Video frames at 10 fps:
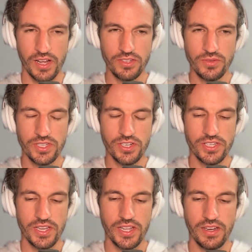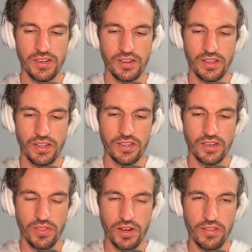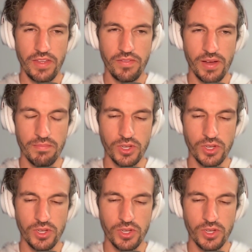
I also was interested in, they've got